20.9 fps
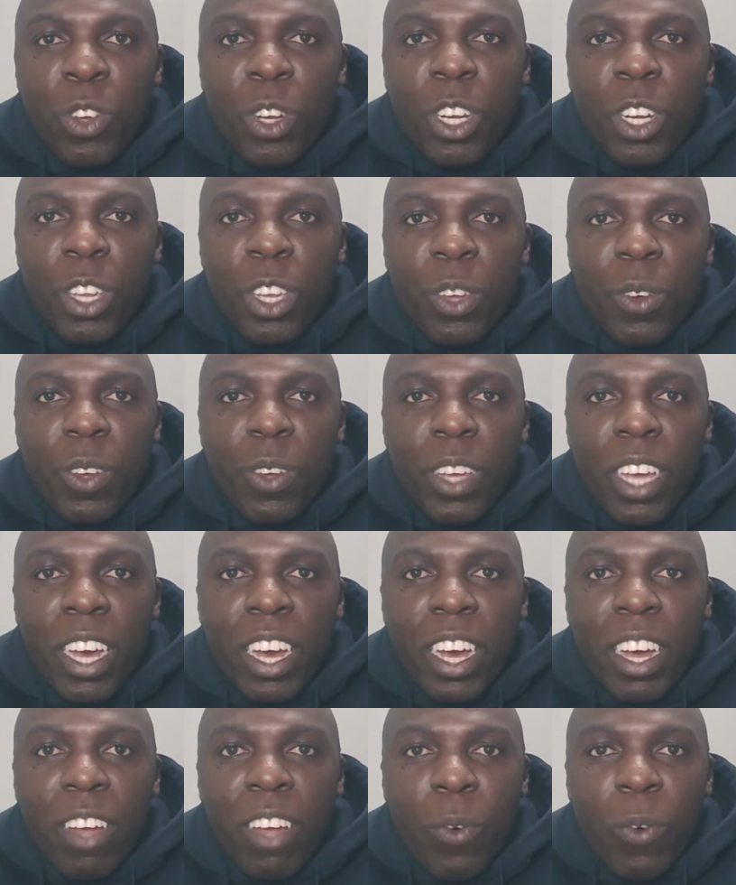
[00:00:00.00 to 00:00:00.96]
you
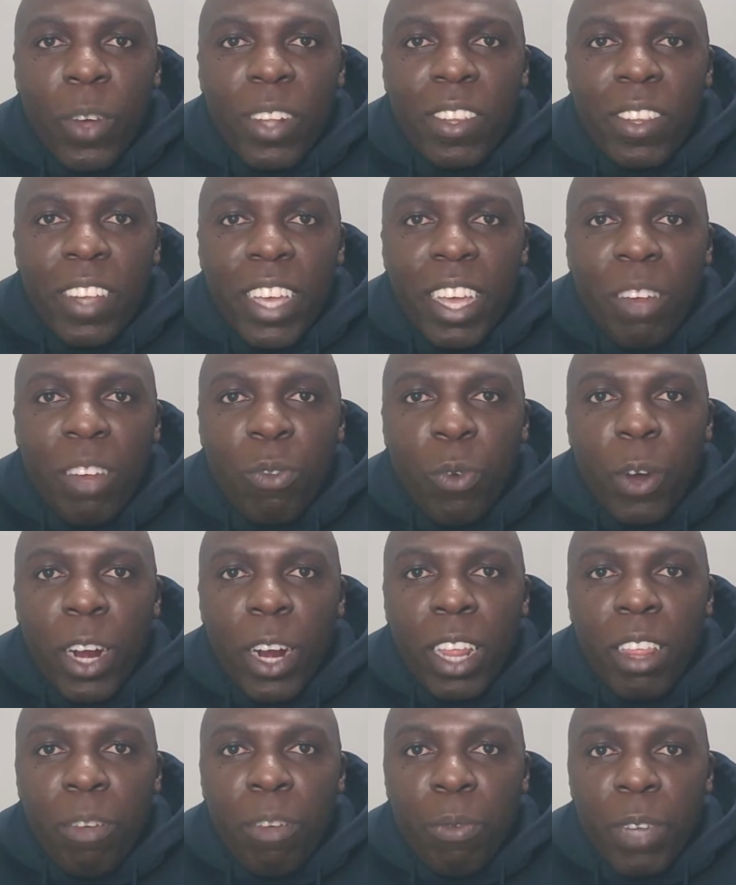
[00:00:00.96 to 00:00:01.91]
here once again for
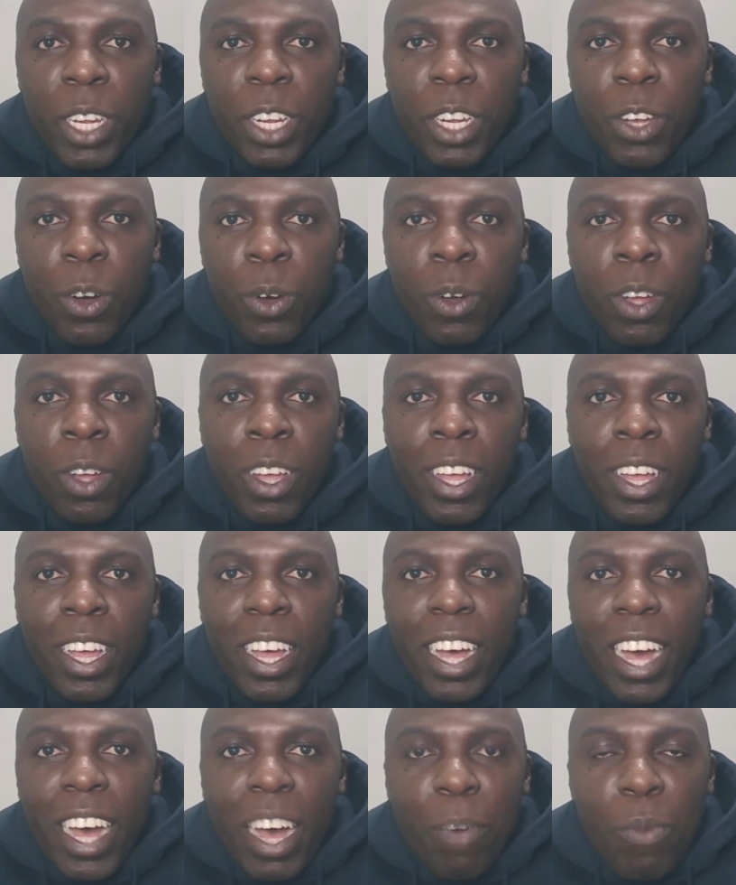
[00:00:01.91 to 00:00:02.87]
another video.
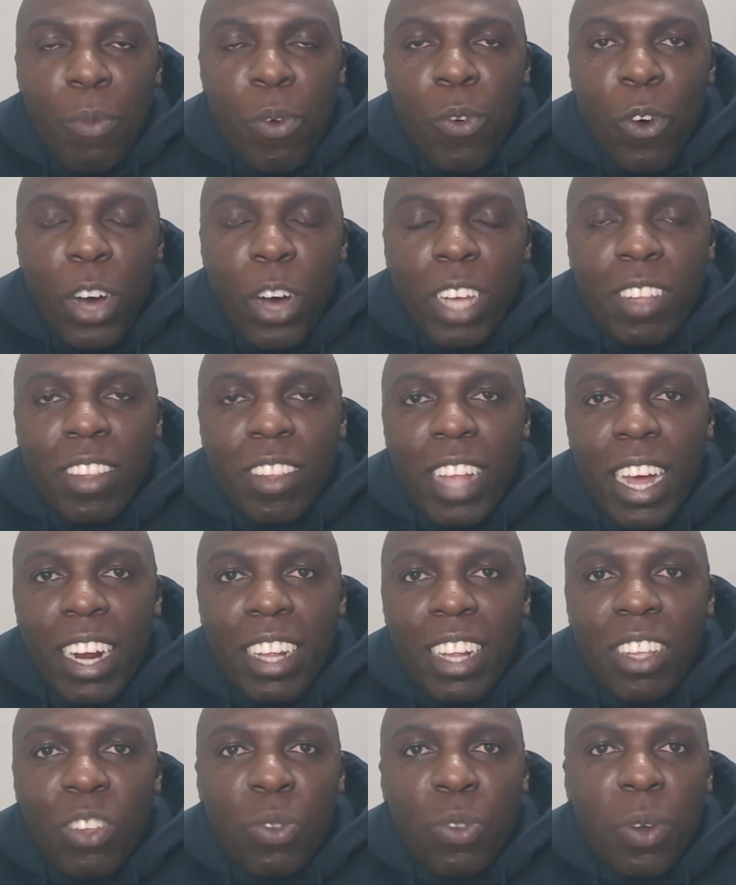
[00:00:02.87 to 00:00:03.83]
Before I start,
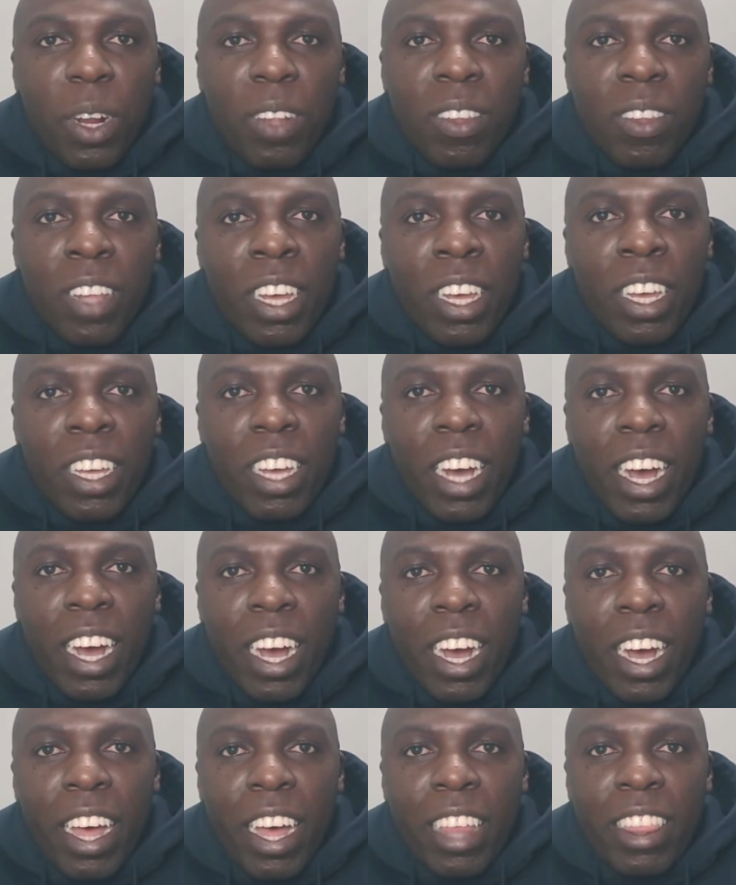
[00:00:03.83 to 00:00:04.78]
I just want to say
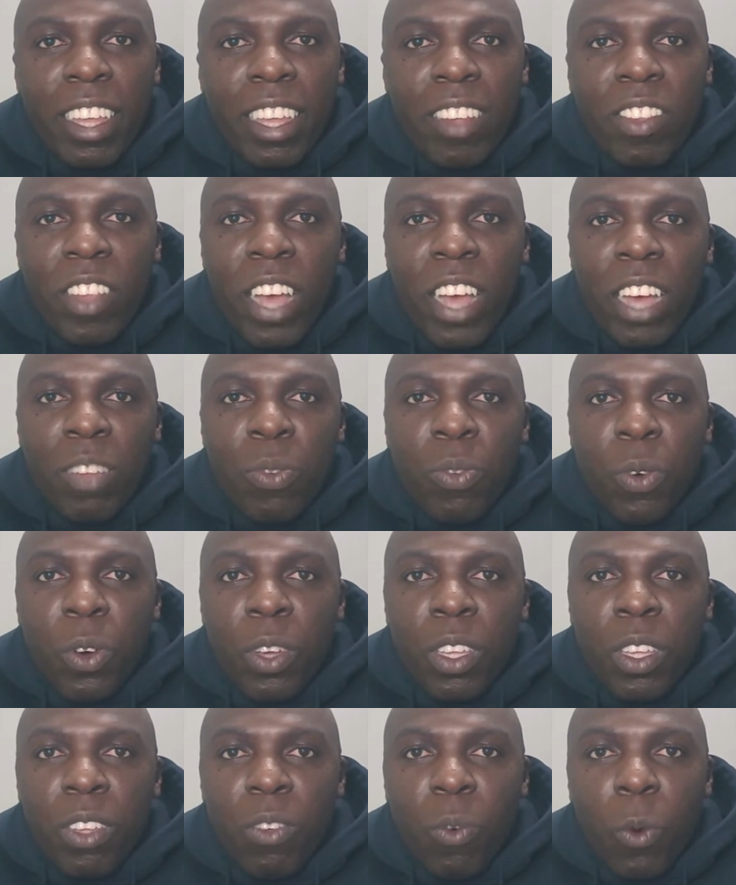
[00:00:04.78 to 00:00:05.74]
thanks, guys, for
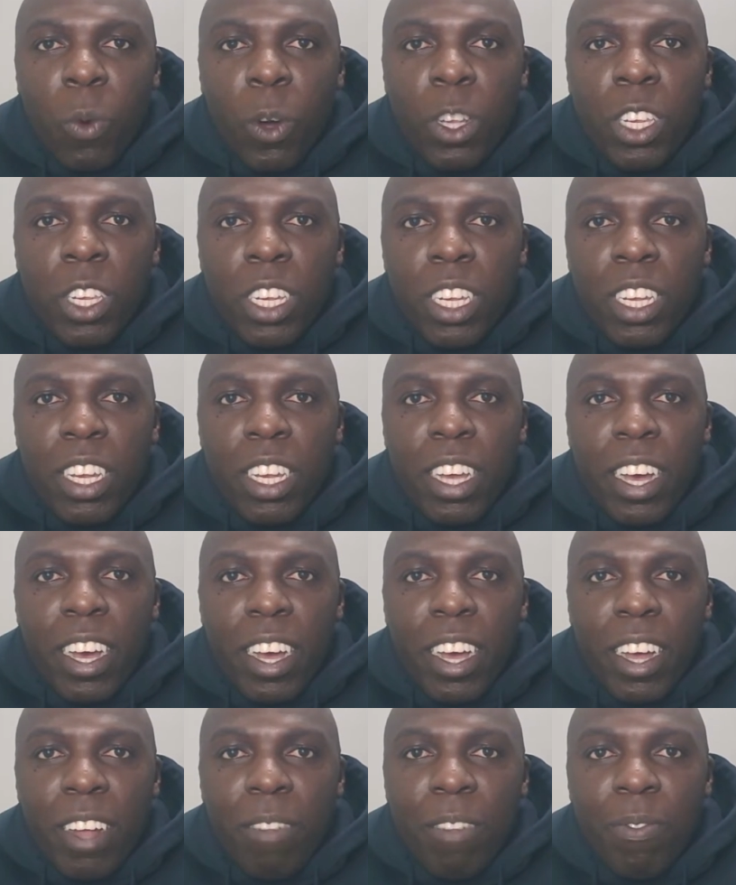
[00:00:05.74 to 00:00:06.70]
watching.
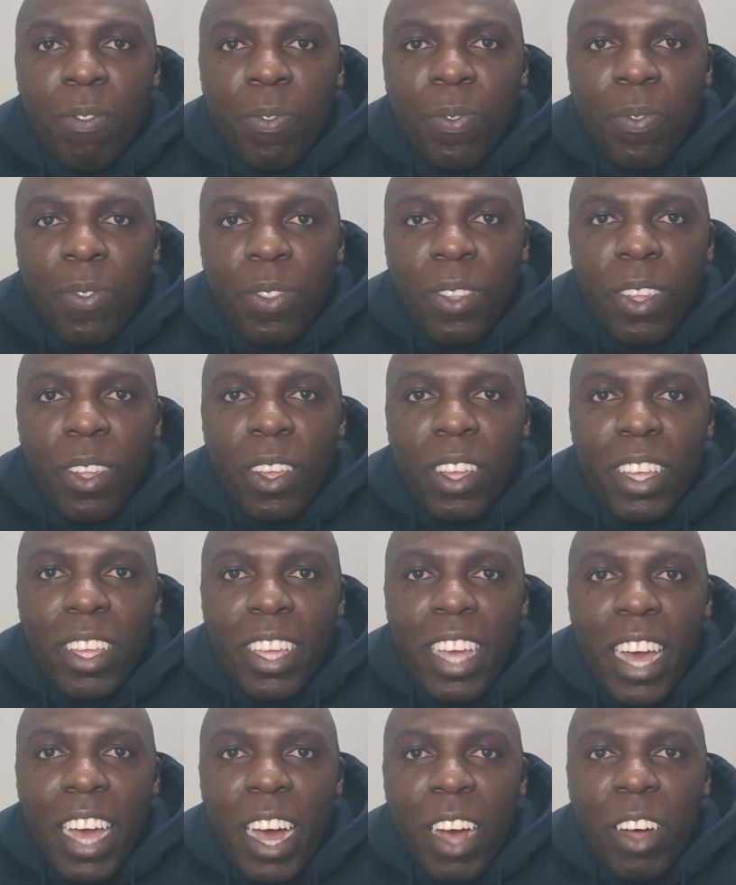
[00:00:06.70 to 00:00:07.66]

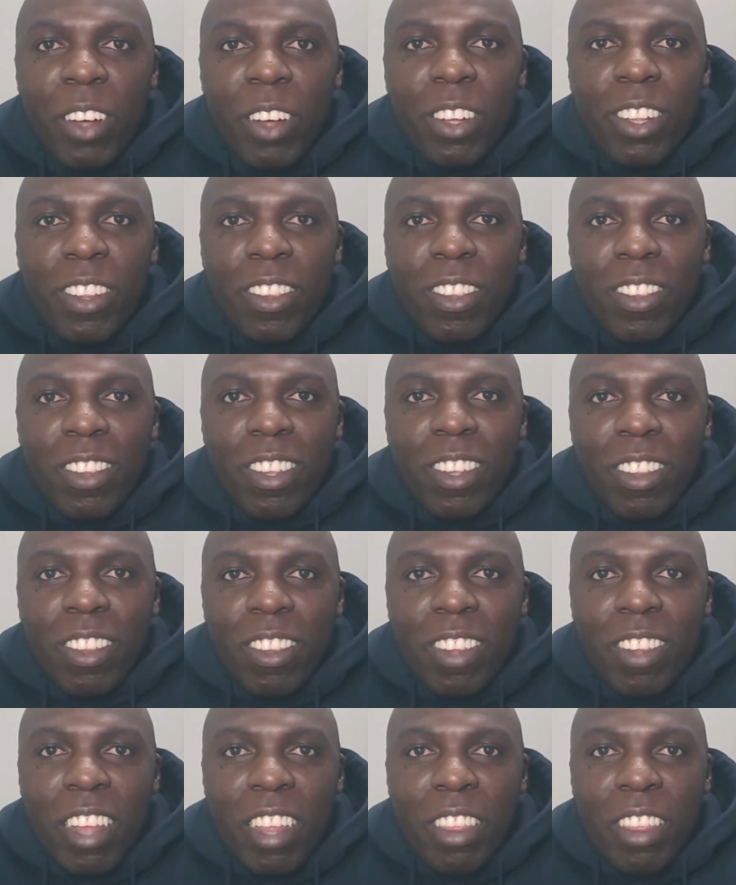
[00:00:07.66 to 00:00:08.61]
It's
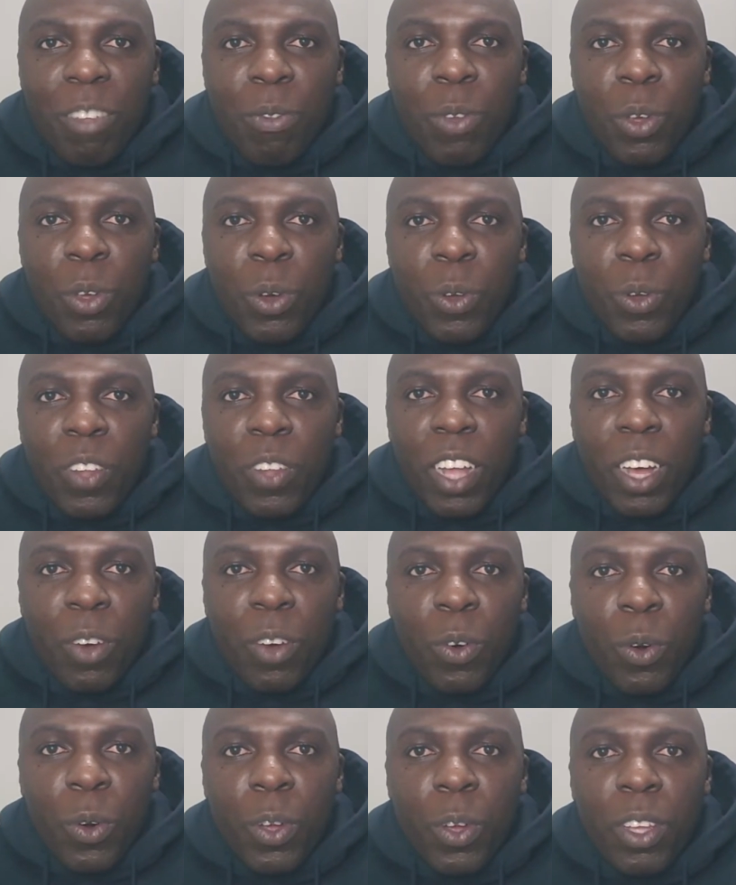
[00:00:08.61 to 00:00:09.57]
the views are
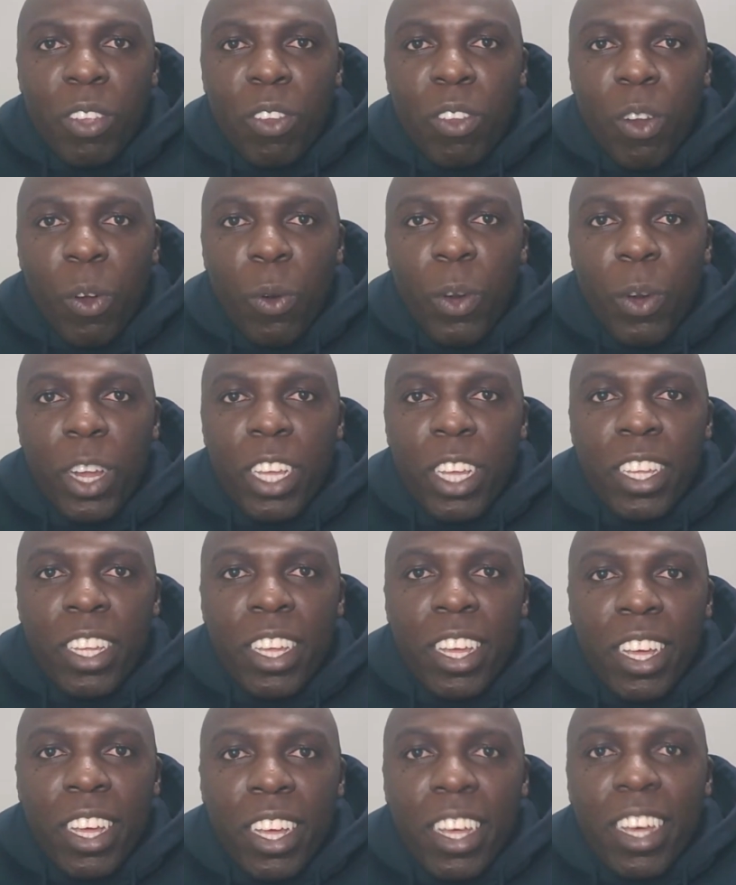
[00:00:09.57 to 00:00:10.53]
growing slowly,
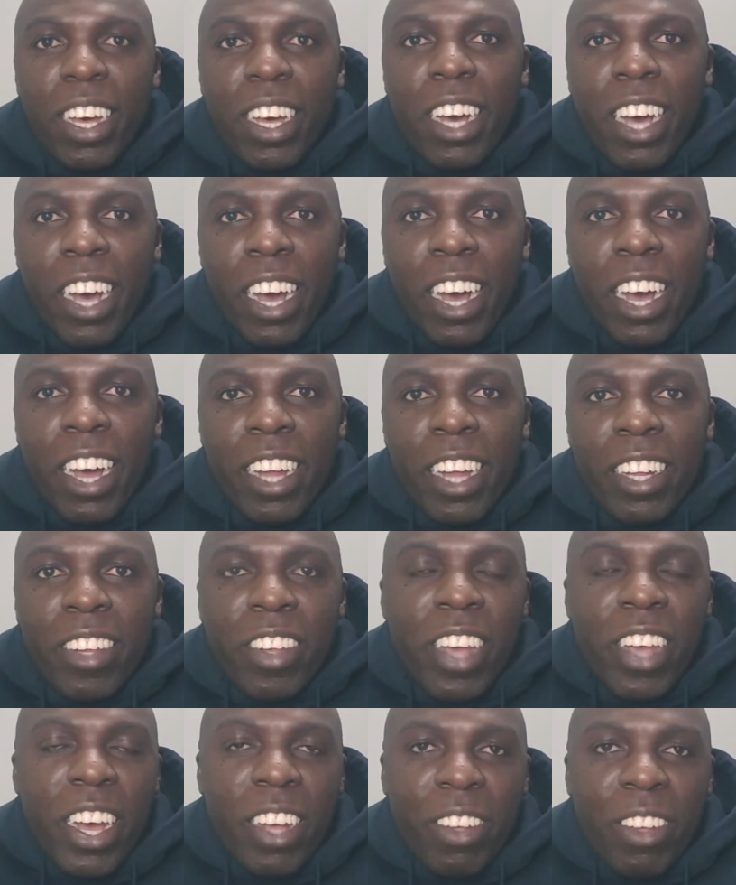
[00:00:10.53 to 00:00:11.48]
and
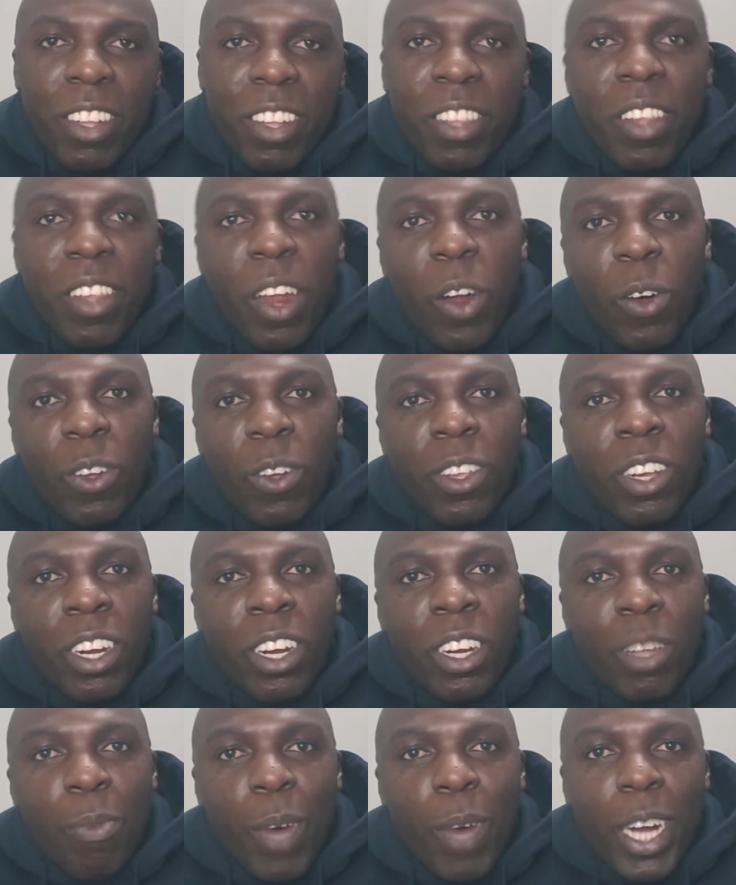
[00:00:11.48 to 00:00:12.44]
yeah, it's a long
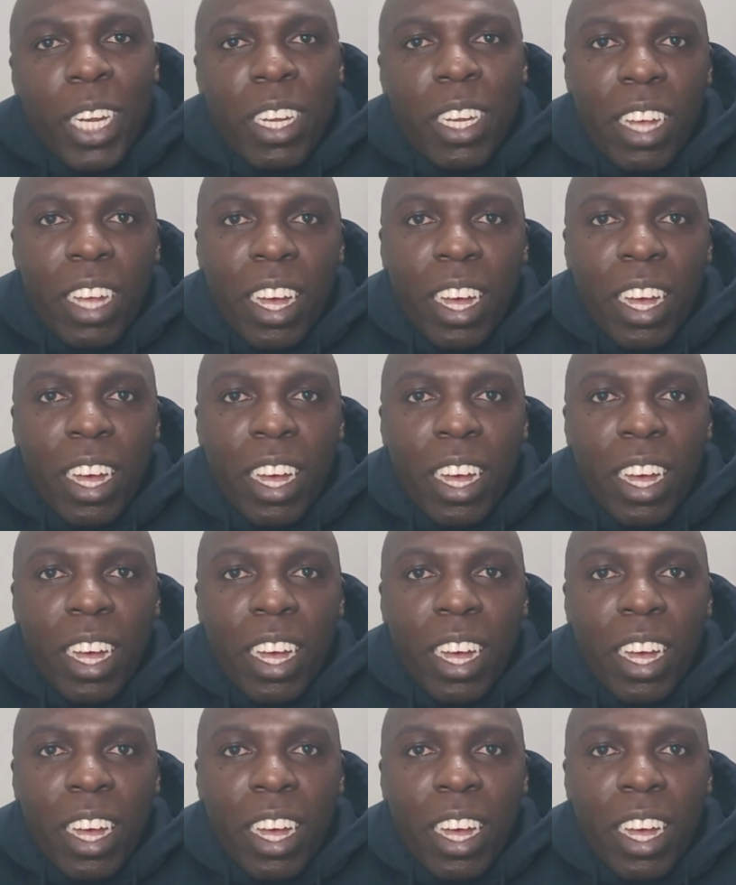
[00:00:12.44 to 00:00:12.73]
journey, but